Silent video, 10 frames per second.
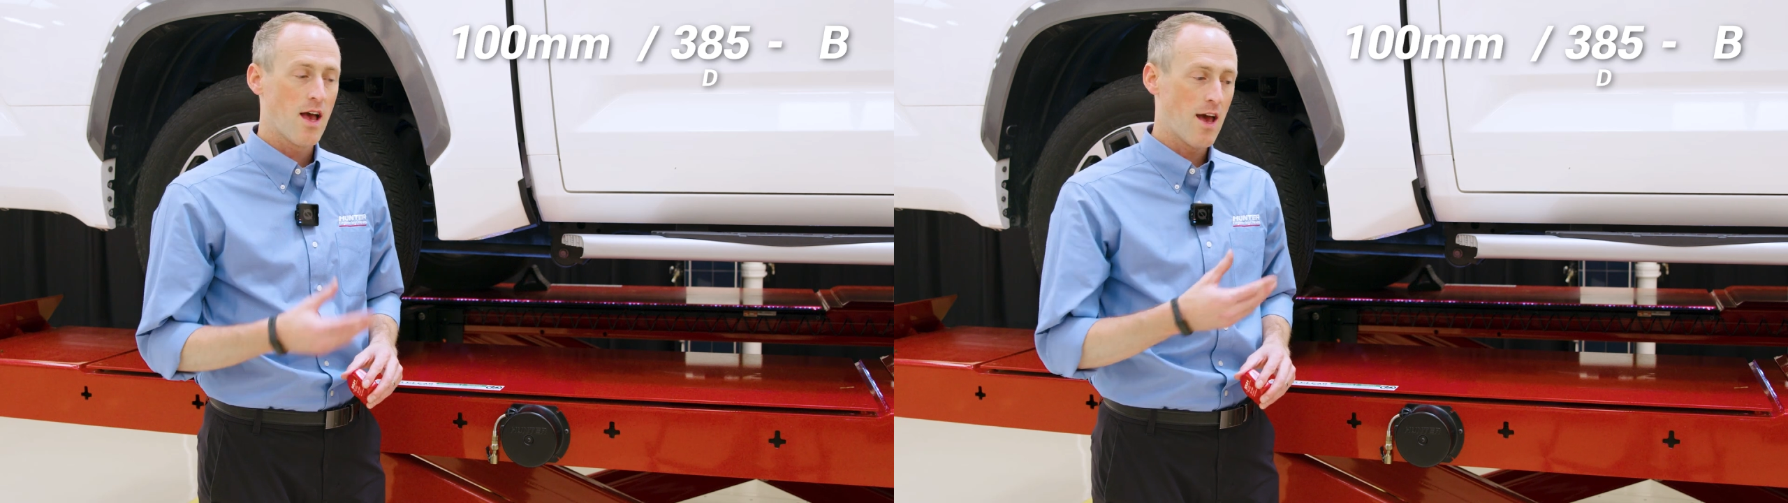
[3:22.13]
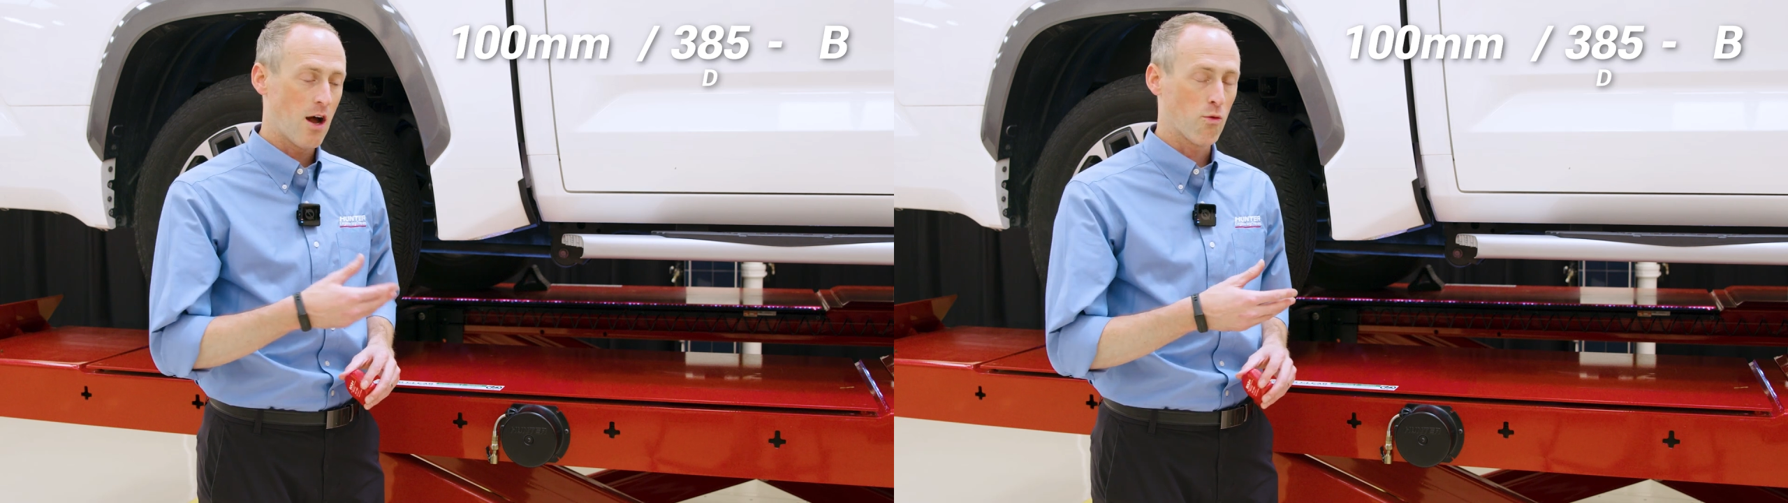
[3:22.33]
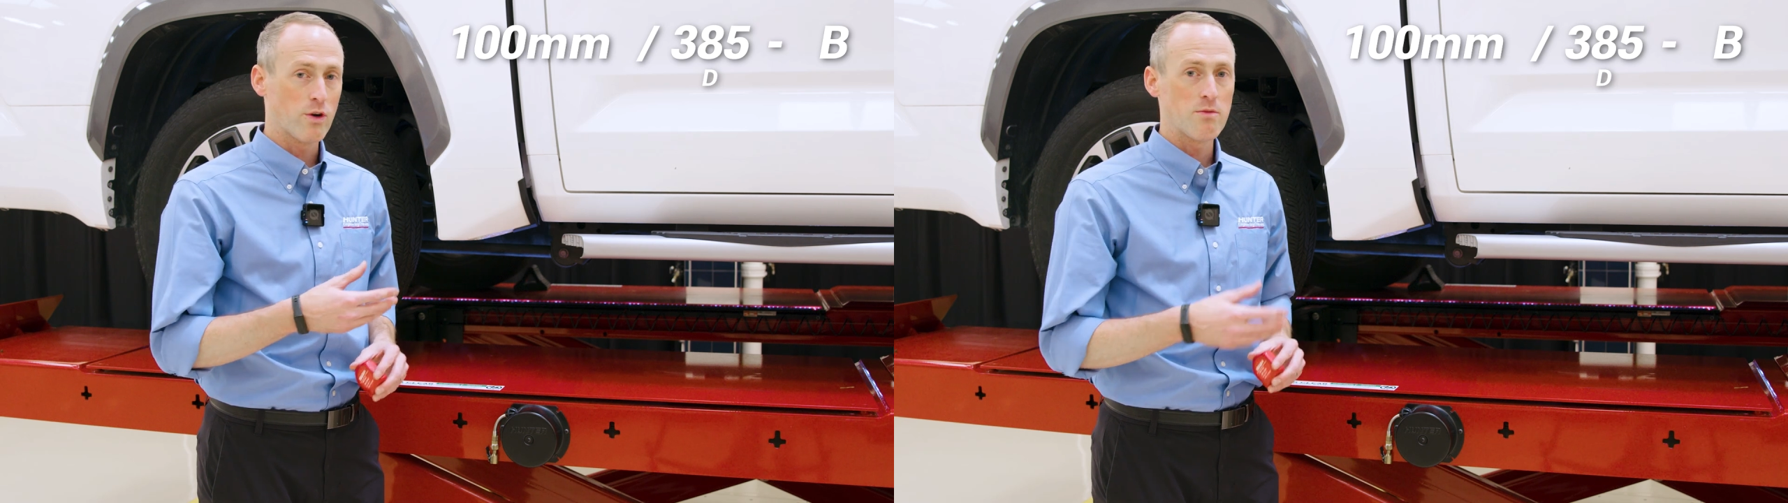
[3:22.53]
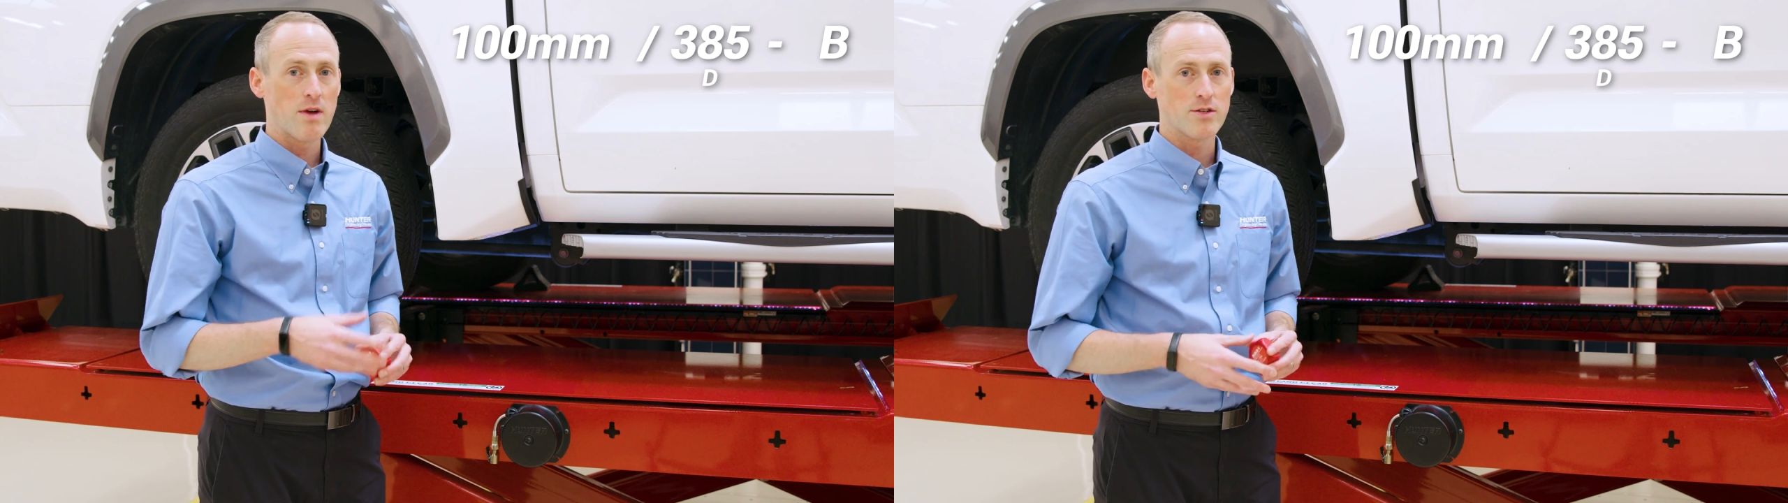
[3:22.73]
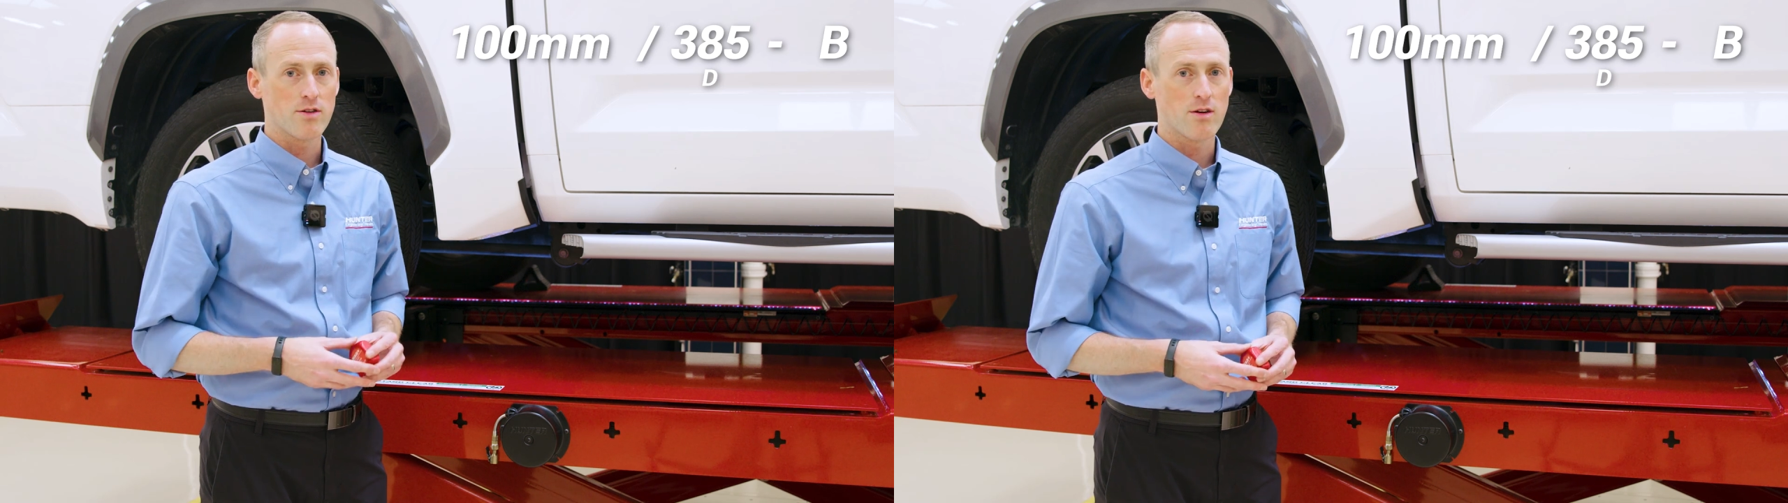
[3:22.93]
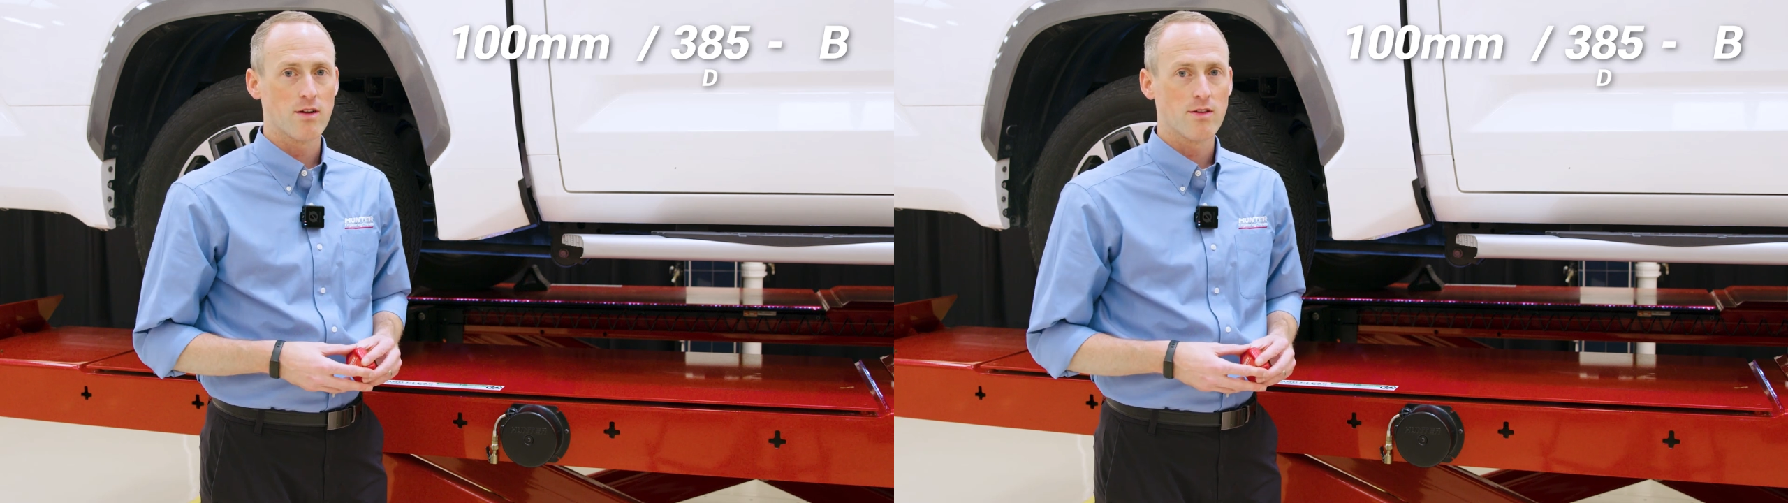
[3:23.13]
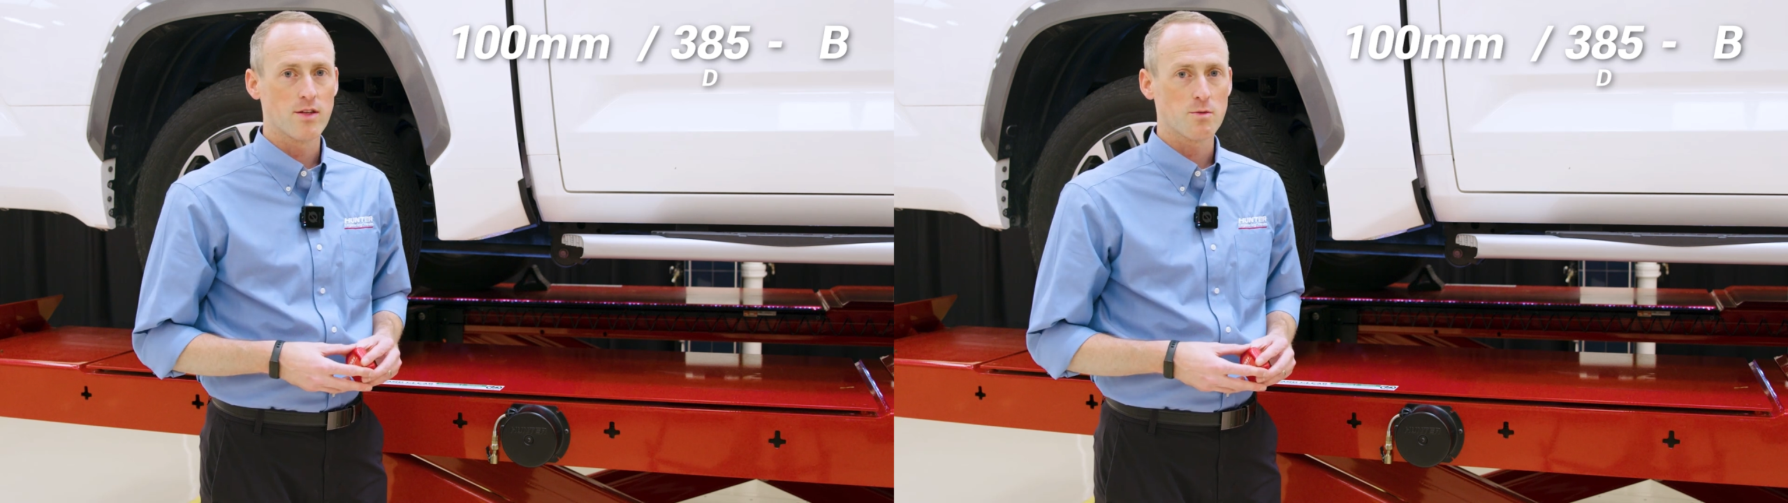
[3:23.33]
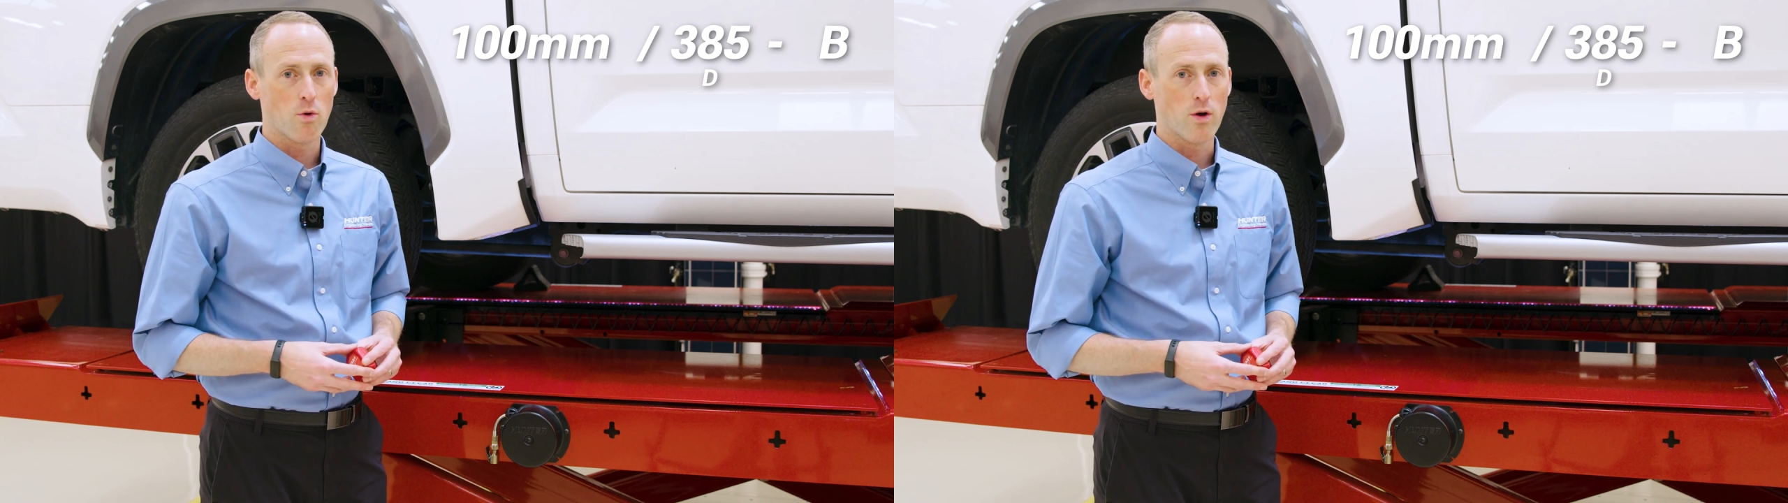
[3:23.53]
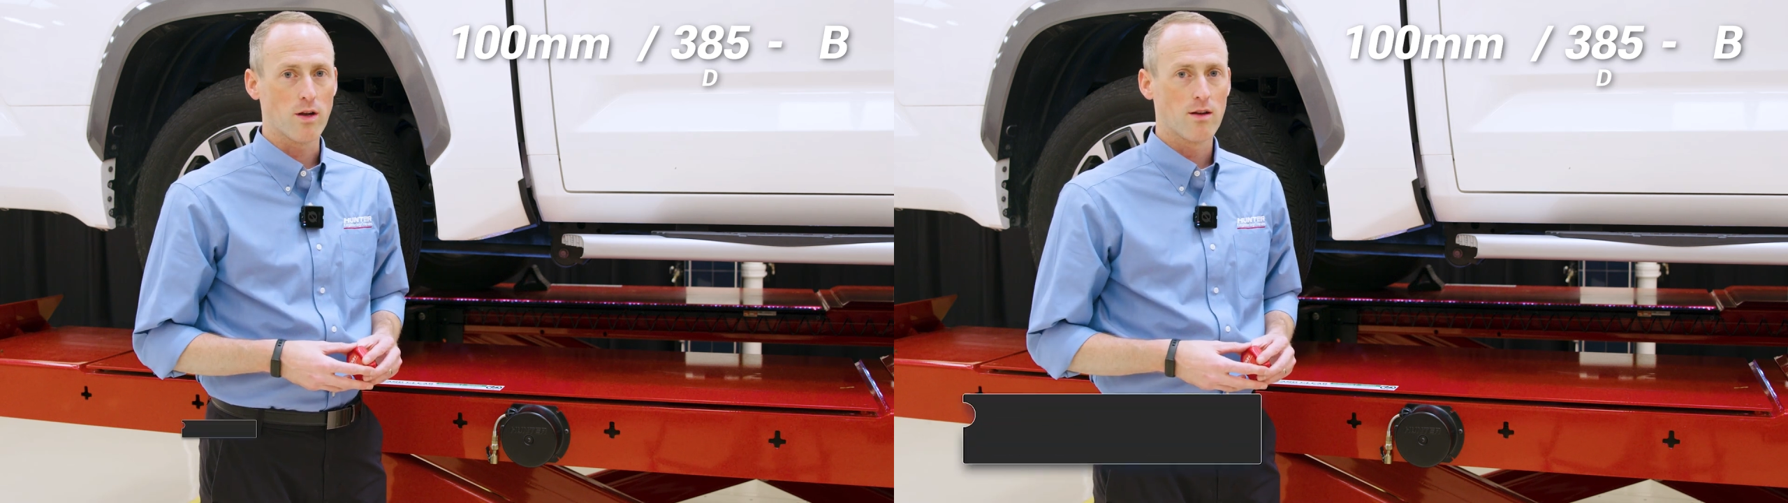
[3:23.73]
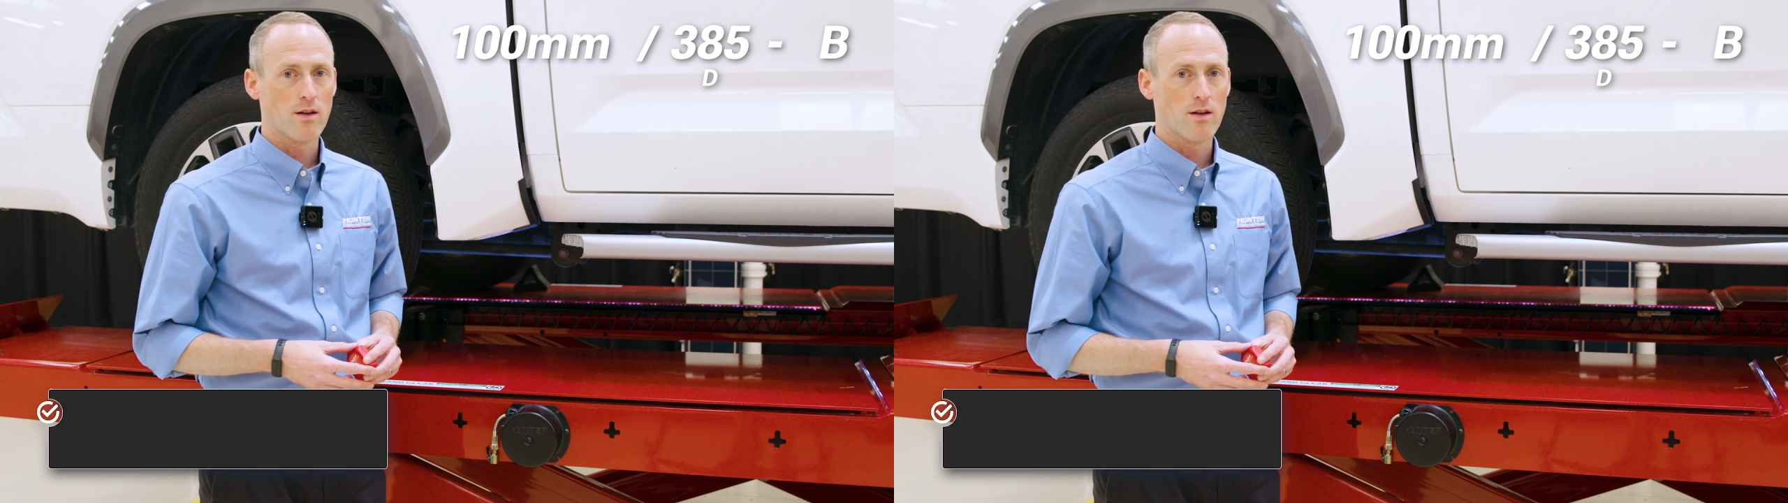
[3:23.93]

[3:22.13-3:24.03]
and I'll remeasure this point.